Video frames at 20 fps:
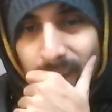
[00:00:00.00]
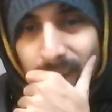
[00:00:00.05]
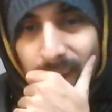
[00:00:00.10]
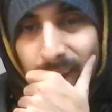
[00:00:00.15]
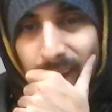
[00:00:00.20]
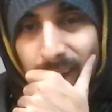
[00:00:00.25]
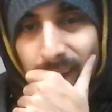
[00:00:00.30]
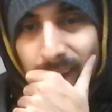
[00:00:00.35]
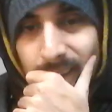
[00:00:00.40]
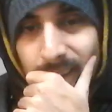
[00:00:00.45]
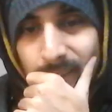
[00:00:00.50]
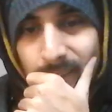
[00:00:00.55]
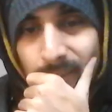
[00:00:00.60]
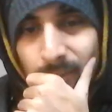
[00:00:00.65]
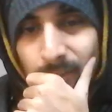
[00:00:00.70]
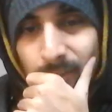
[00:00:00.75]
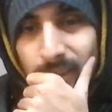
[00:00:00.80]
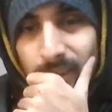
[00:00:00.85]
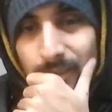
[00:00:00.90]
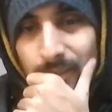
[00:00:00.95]
And it
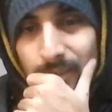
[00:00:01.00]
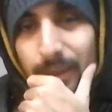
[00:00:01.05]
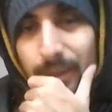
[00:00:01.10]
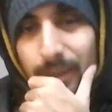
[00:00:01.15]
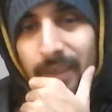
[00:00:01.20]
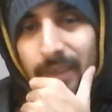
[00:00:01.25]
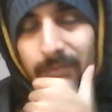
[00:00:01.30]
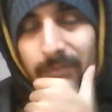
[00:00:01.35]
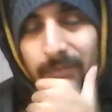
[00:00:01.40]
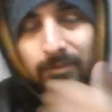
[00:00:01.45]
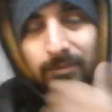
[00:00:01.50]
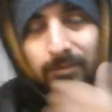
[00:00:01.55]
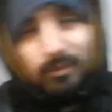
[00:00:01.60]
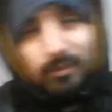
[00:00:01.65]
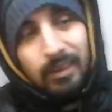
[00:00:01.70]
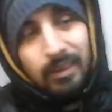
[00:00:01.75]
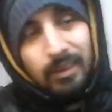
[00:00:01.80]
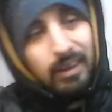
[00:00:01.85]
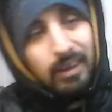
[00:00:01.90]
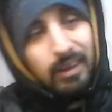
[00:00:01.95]
felt great.
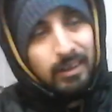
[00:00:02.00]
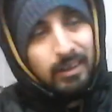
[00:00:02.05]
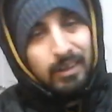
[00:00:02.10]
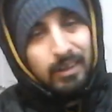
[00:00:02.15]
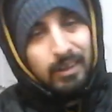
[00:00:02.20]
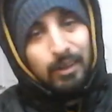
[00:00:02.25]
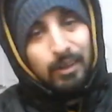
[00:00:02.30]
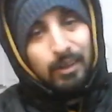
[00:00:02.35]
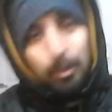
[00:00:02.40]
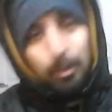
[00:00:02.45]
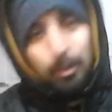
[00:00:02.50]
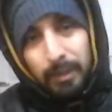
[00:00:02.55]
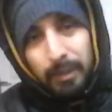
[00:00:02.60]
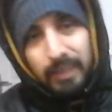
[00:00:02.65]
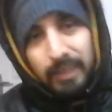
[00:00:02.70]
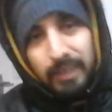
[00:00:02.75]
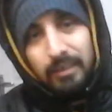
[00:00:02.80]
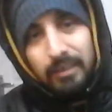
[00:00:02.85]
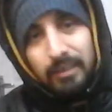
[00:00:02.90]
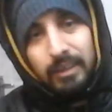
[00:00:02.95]
No pain
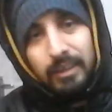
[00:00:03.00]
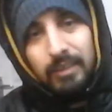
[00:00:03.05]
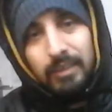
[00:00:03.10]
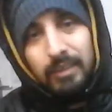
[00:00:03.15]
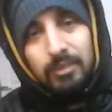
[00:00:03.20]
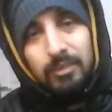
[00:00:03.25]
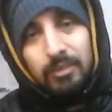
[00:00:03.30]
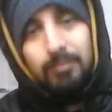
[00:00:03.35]
in the knees.